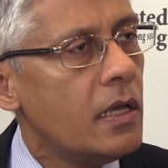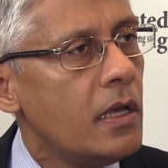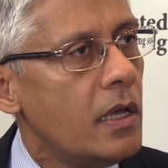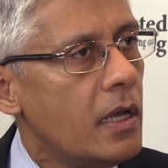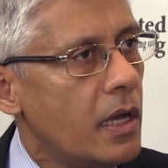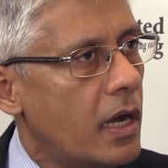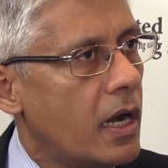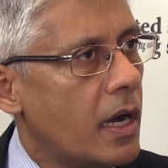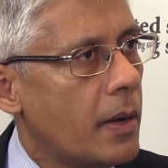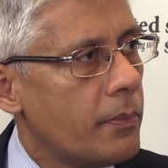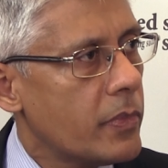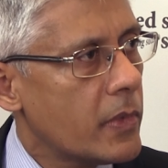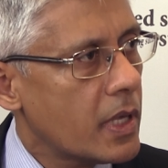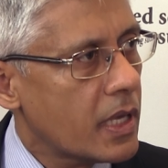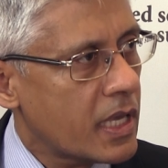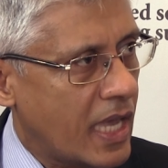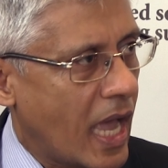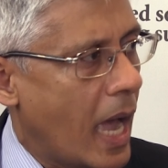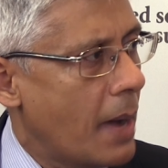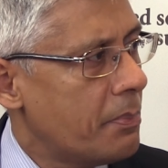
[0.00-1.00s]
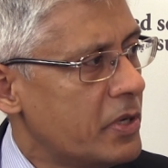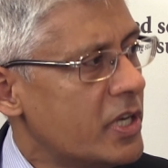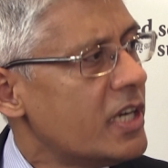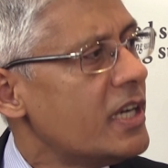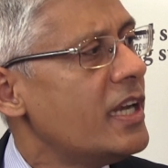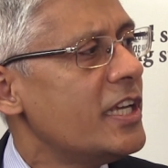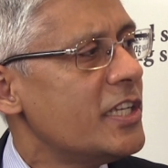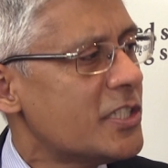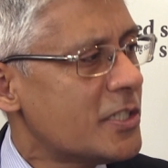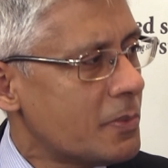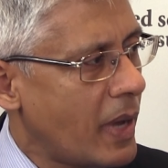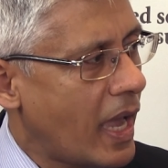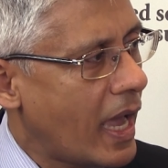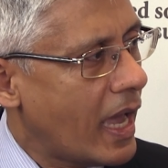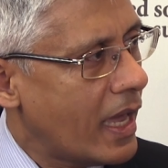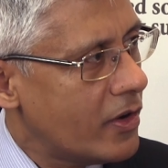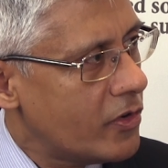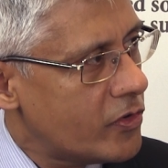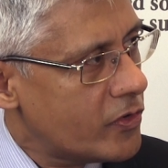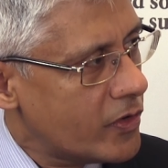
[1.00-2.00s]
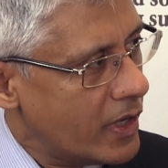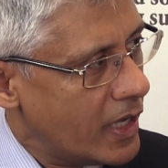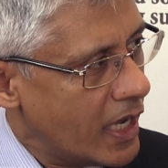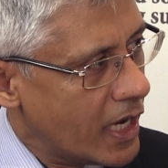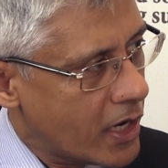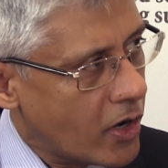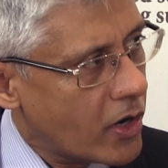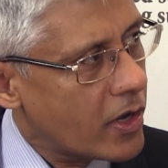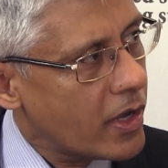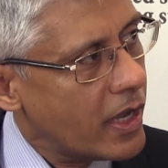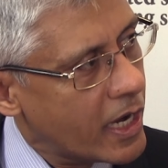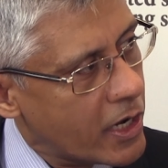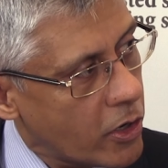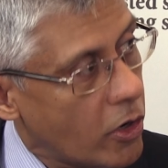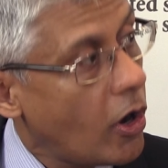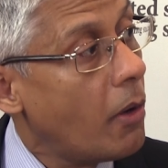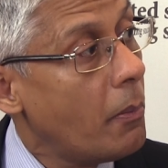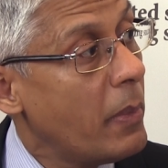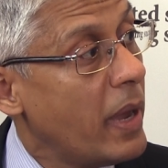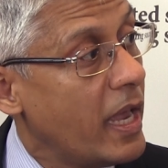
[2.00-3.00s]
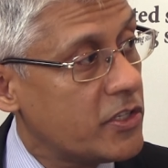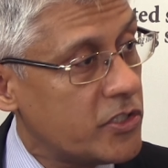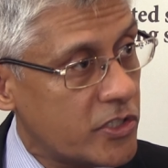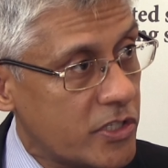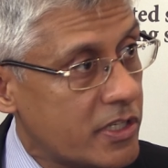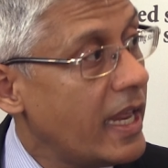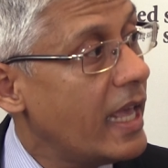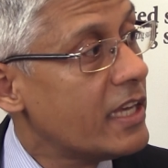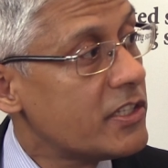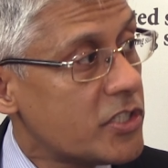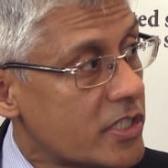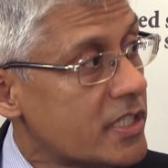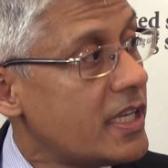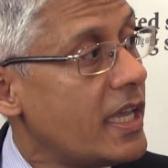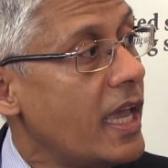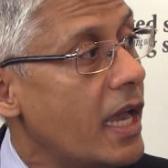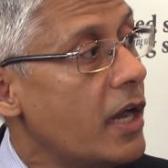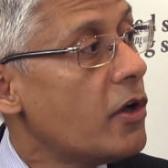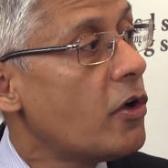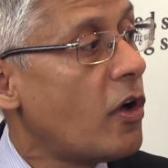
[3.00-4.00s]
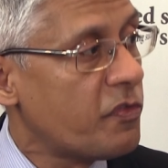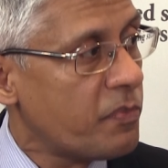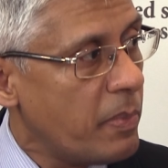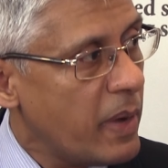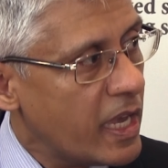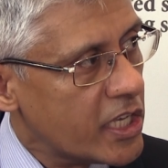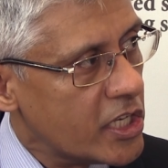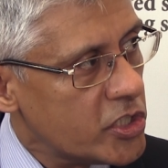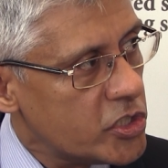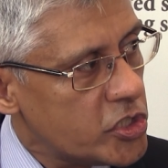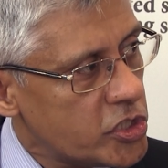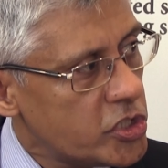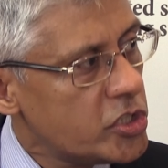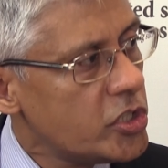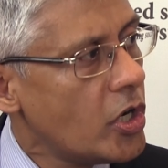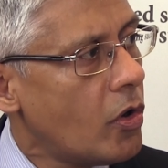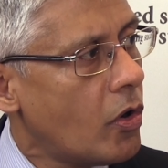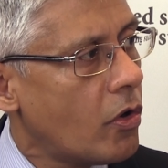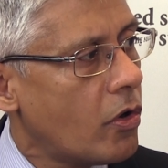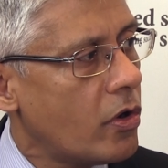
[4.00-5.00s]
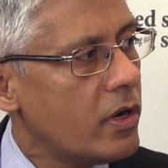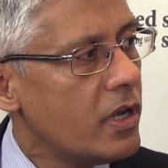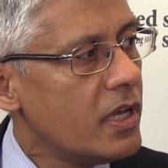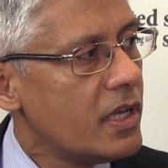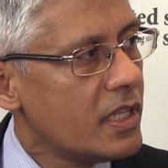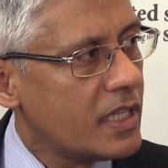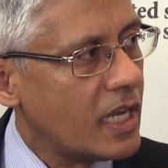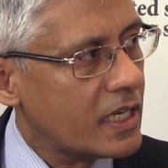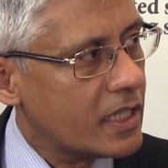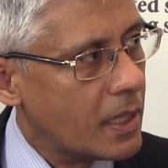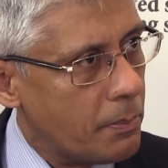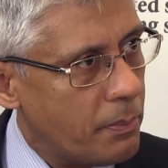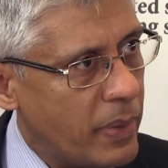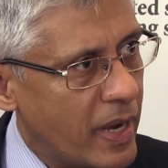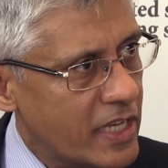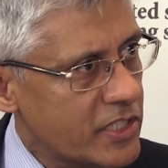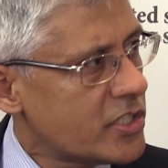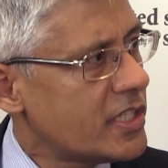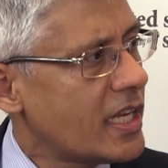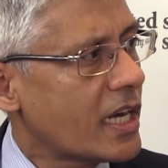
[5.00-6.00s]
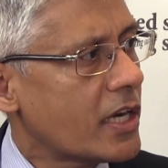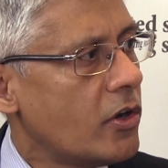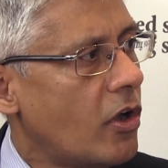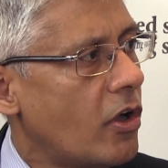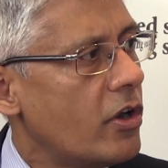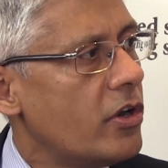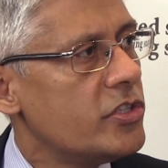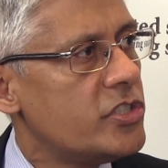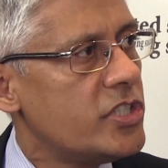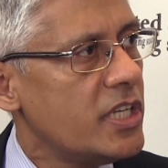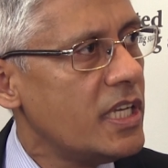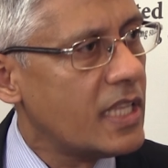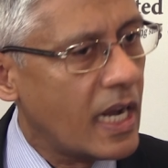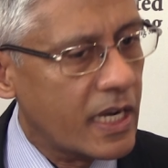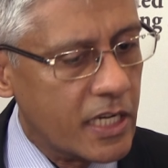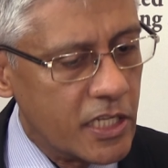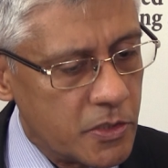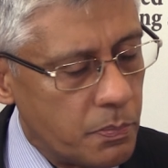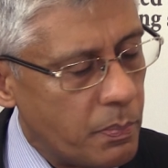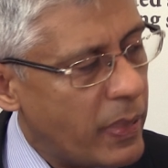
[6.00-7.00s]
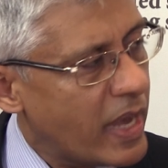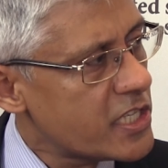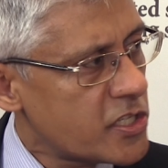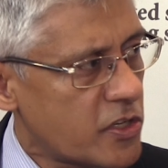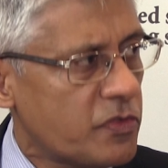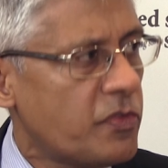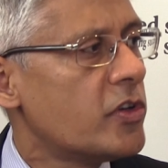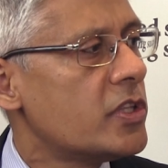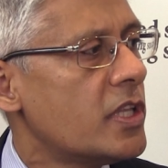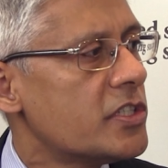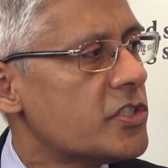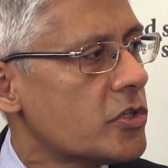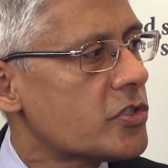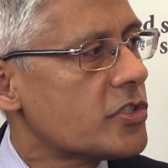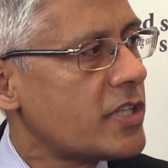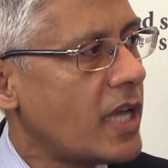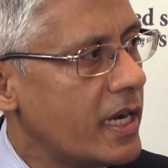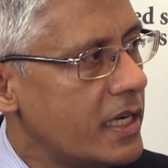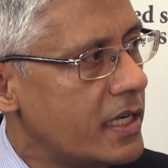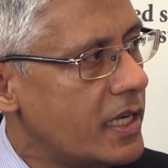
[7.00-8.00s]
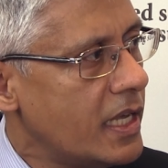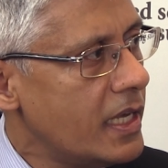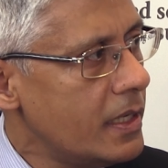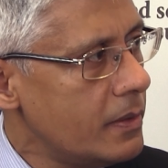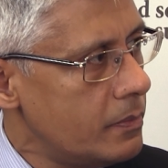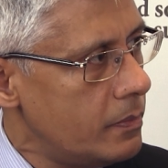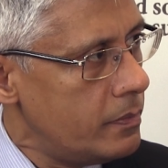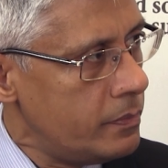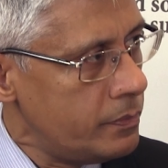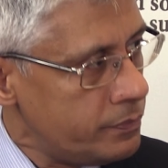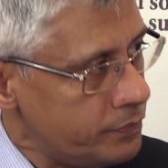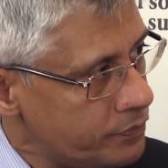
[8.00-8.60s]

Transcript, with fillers: Mm-hmm. um, capitalism and e economics takes care of making sure that the best technology that is best for the society